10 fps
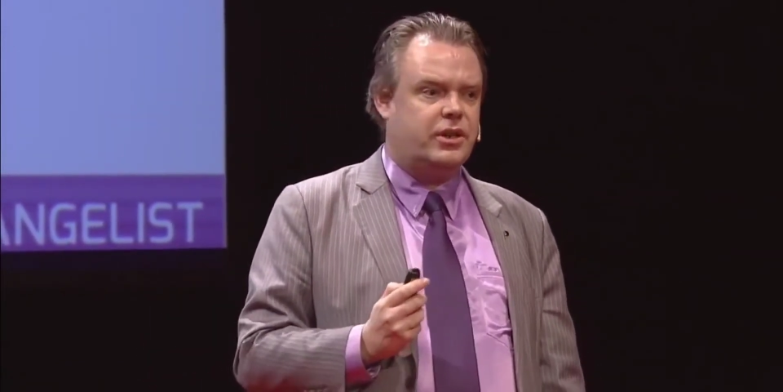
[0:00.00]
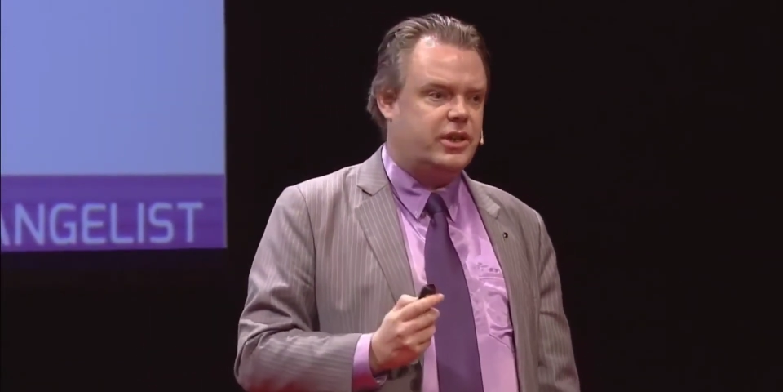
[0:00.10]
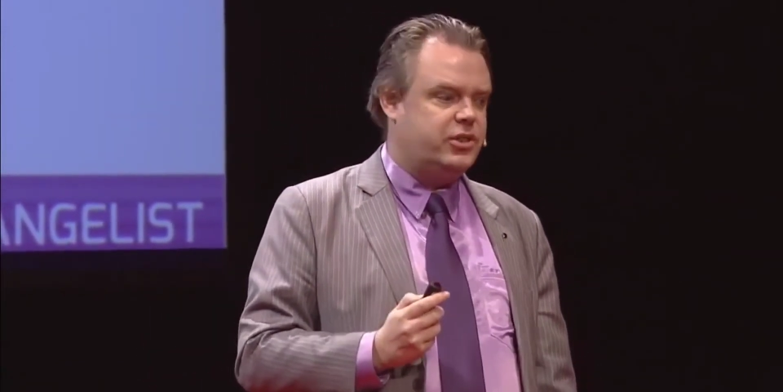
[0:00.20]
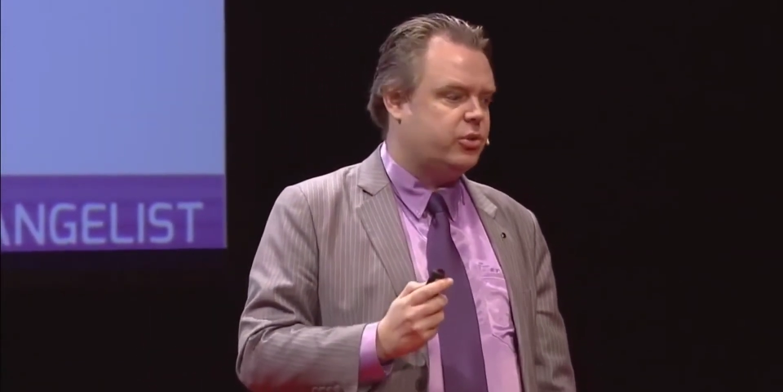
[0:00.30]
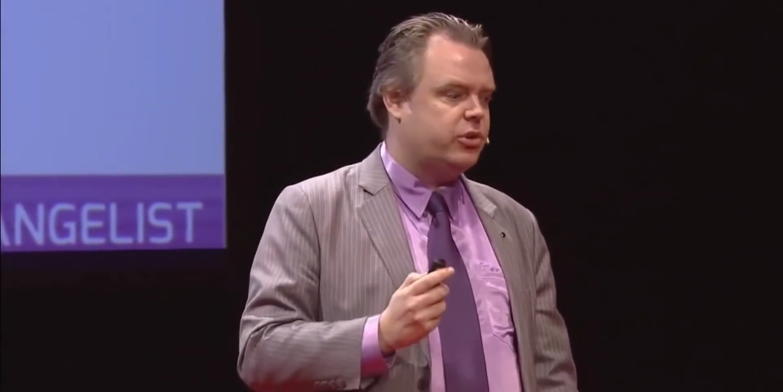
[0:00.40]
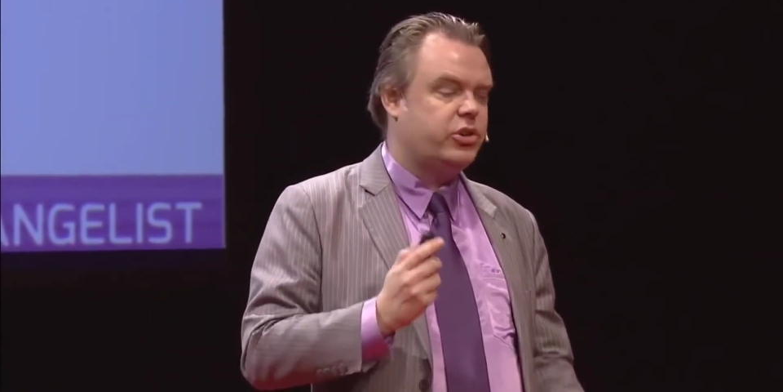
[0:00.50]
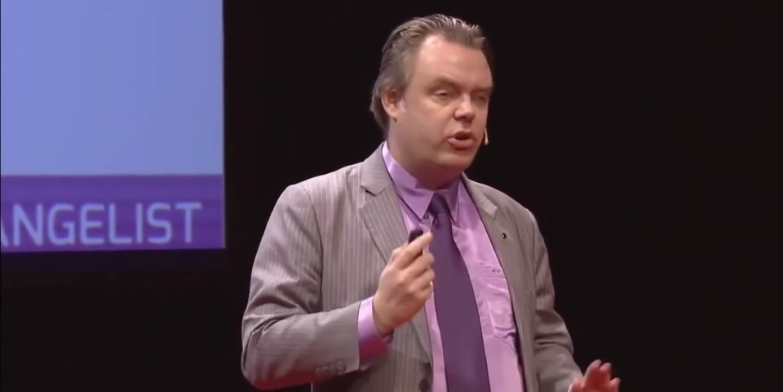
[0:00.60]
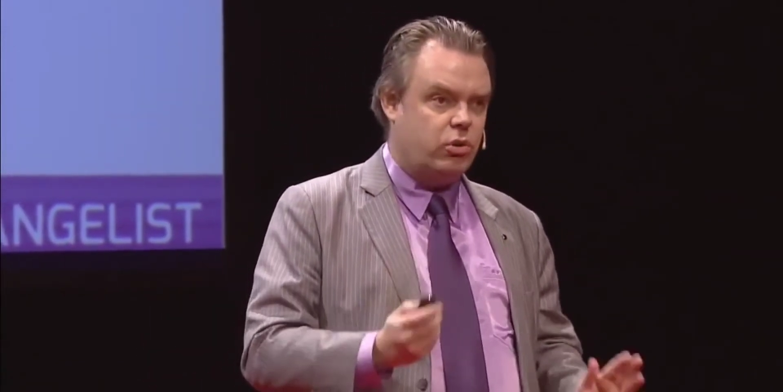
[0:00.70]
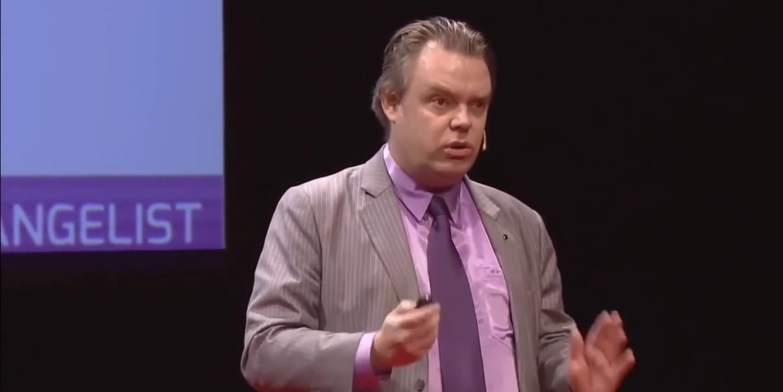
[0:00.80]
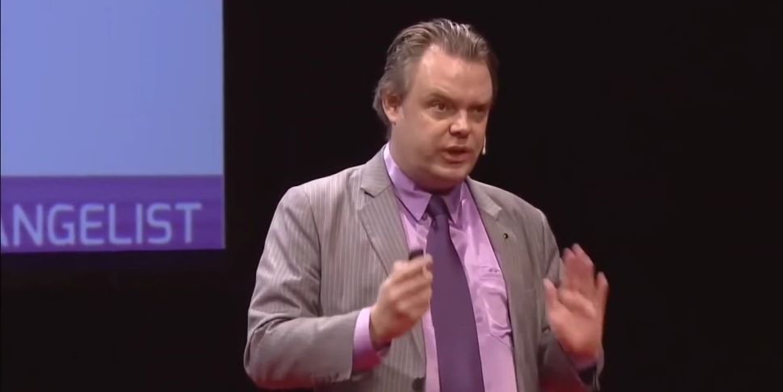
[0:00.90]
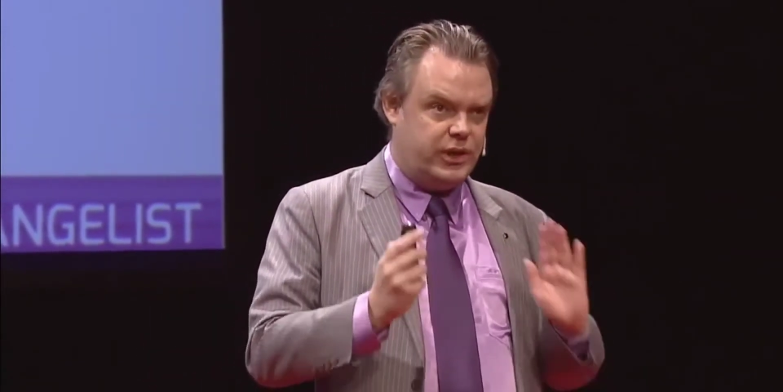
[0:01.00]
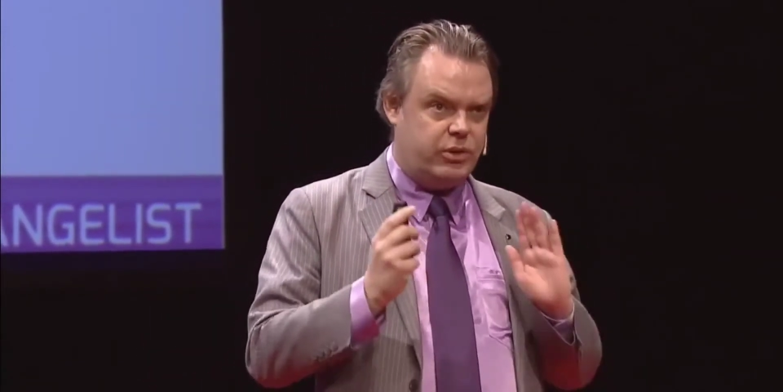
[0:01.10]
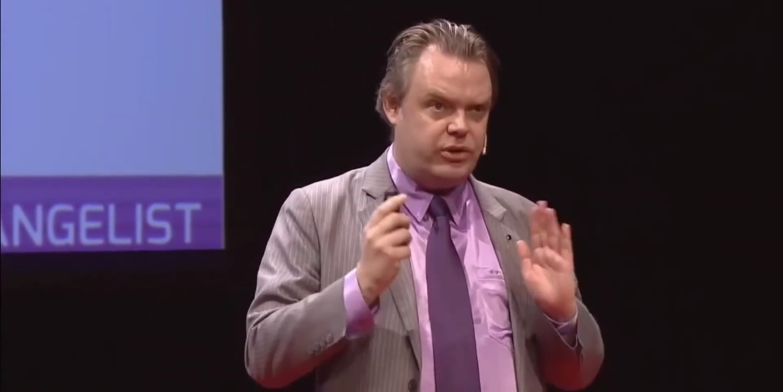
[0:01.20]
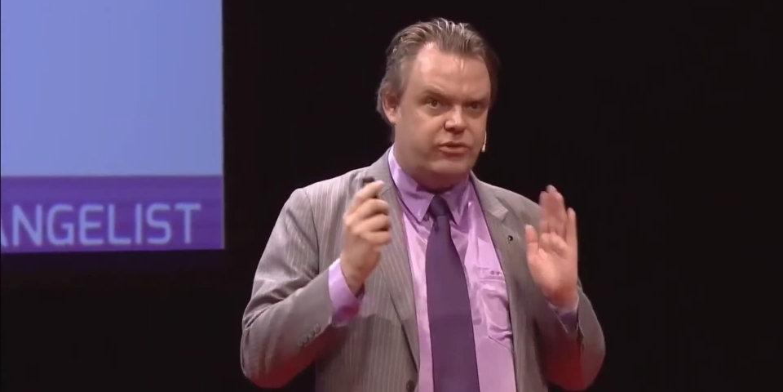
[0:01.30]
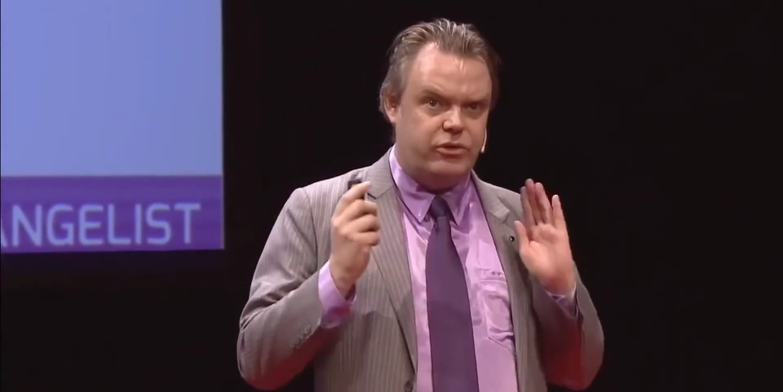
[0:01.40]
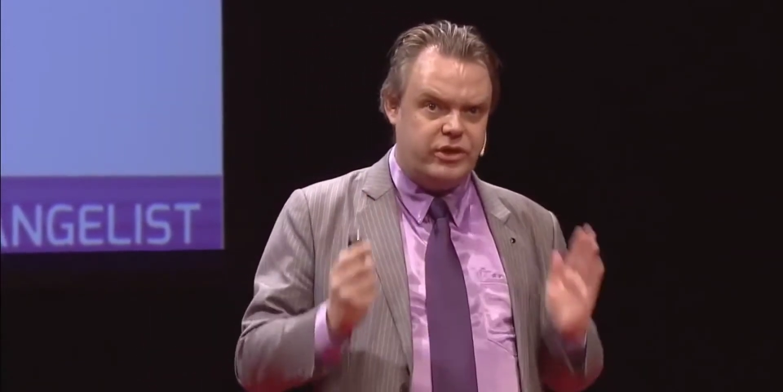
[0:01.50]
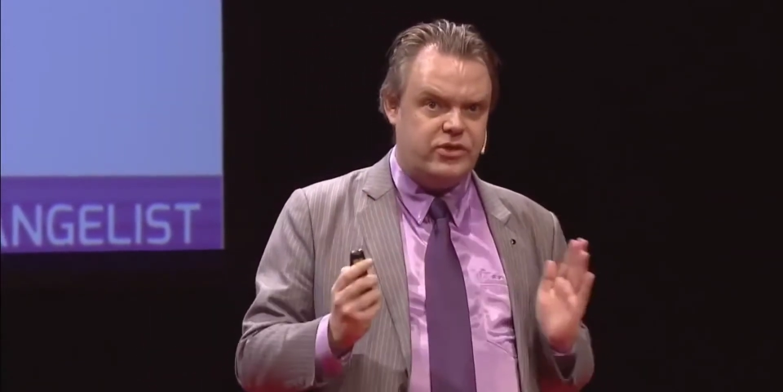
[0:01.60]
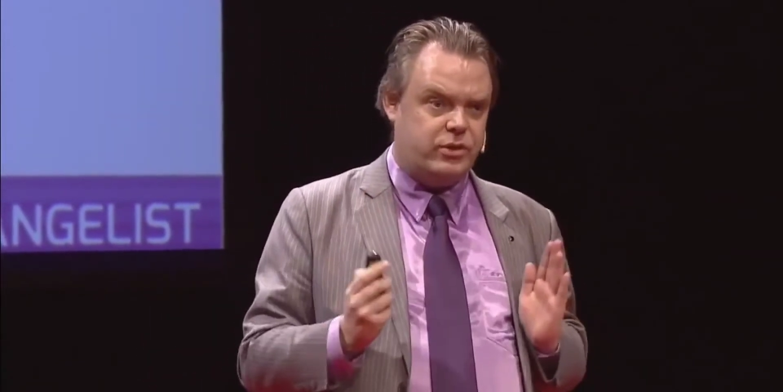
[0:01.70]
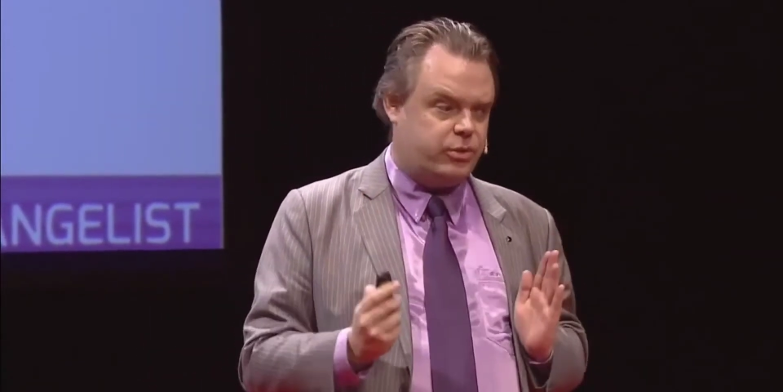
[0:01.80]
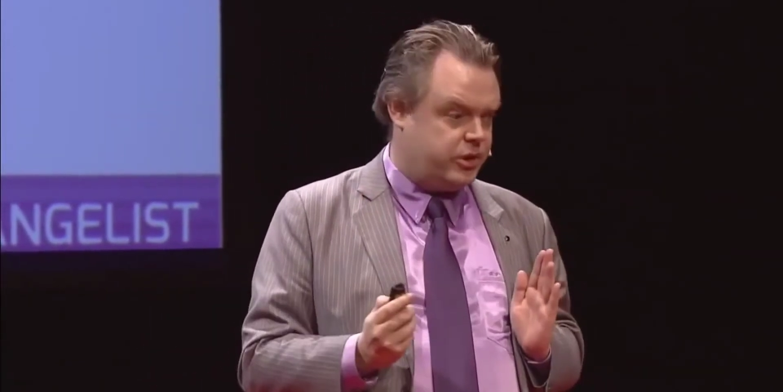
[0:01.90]
in your goal in order for
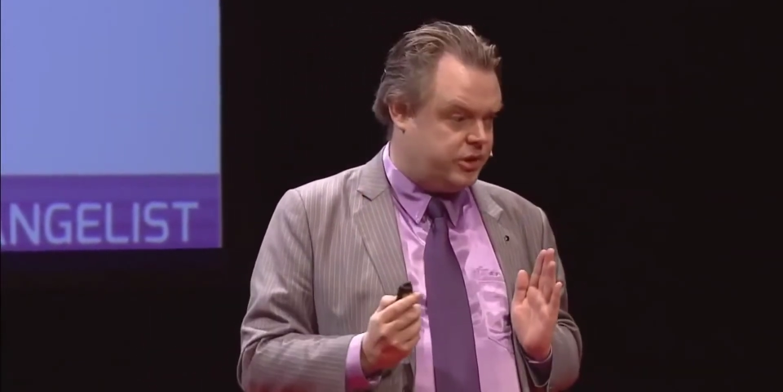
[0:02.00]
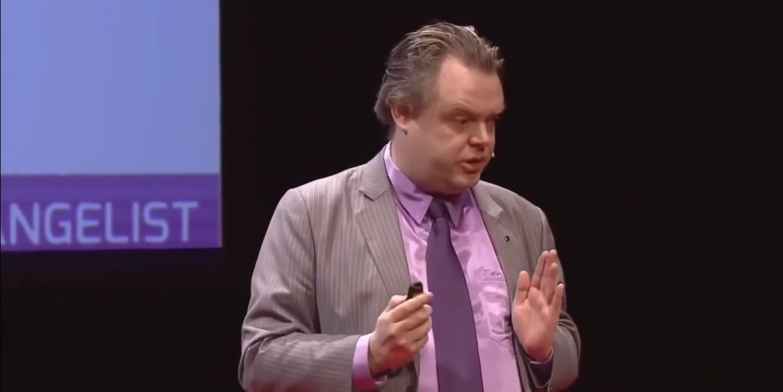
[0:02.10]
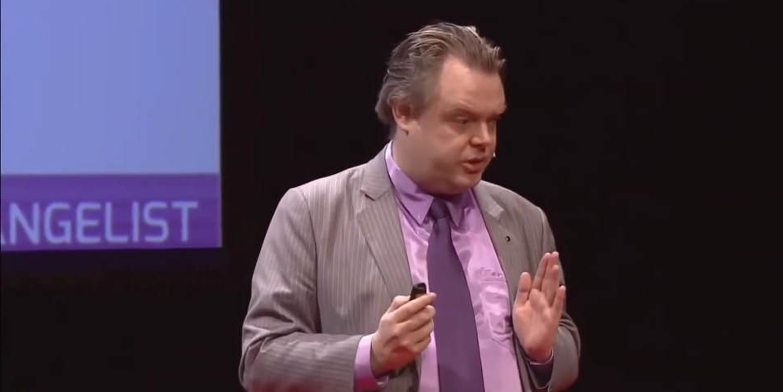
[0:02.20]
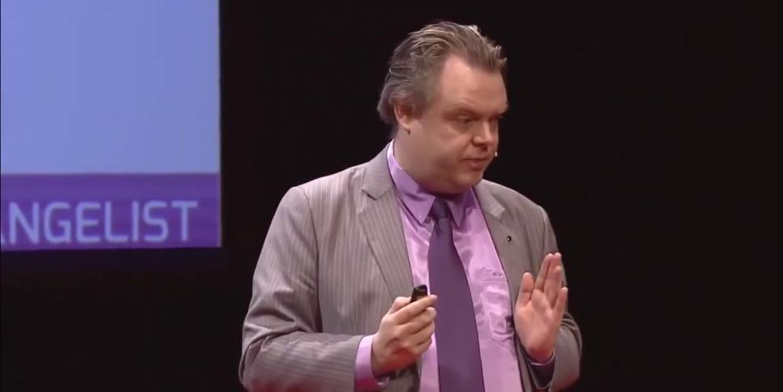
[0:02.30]
this to work.